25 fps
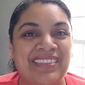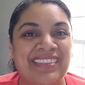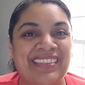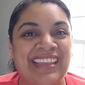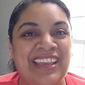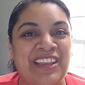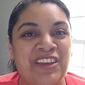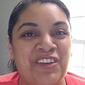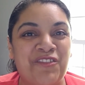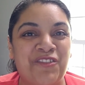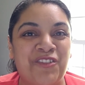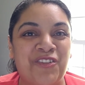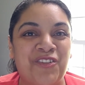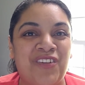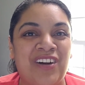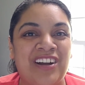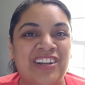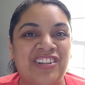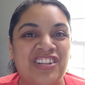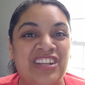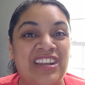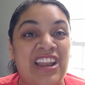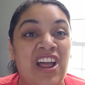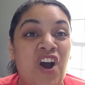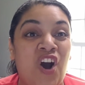Thank you for
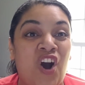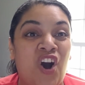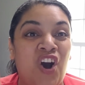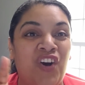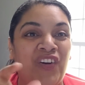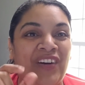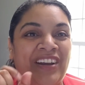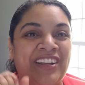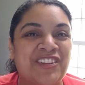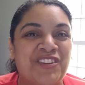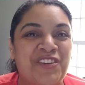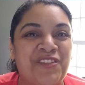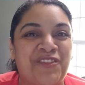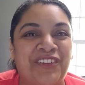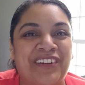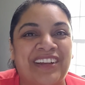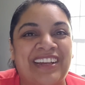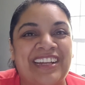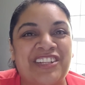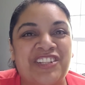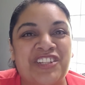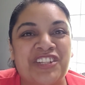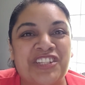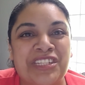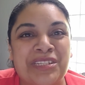watching. Oh, and don't
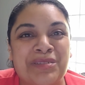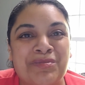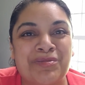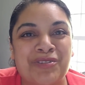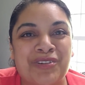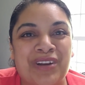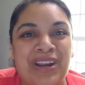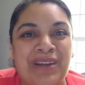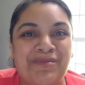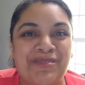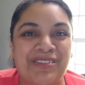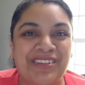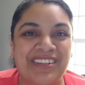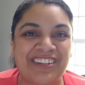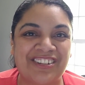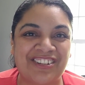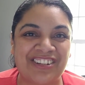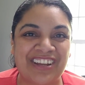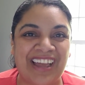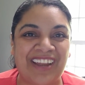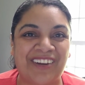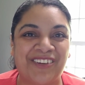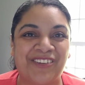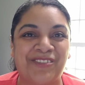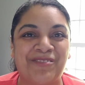forget to subscribe to the
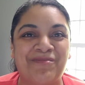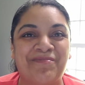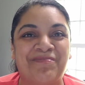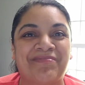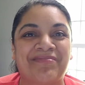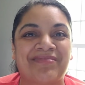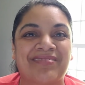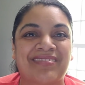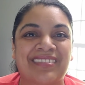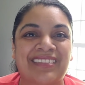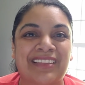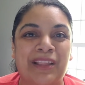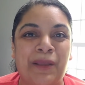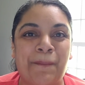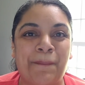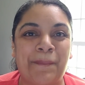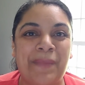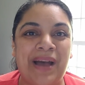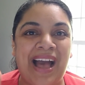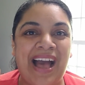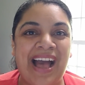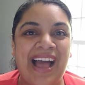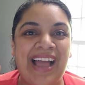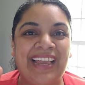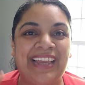channel.
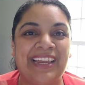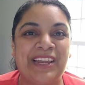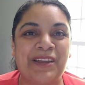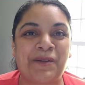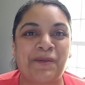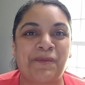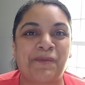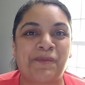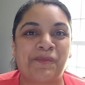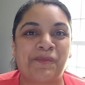Bye.